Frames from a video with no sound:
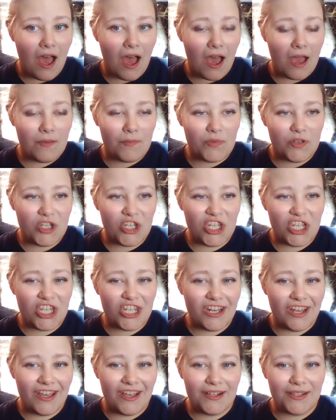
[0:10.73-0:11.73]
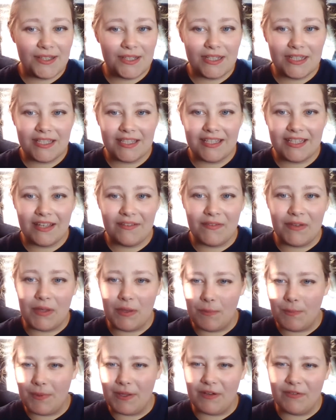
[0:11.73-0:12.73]
I'm just giving
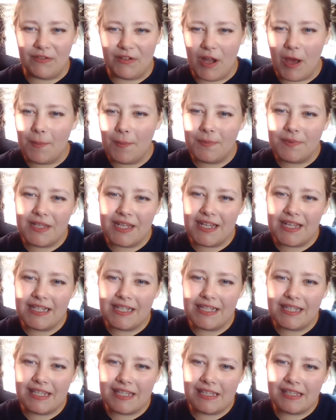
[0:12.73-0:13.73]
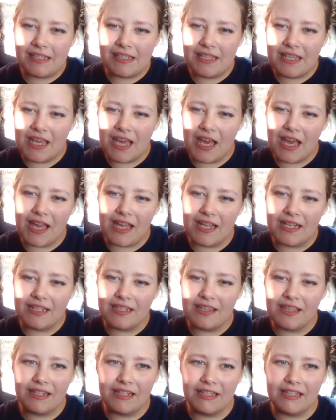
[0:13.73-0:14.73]
you a bit of an update
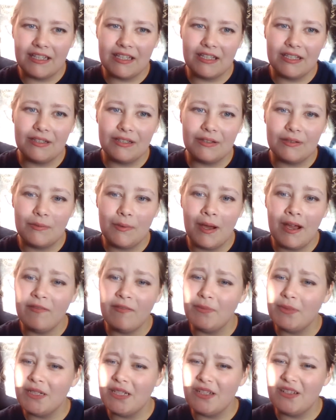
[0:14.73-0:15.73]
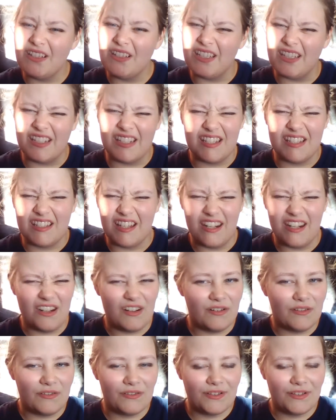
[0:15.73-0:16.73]
and telling you what I've been doing instead of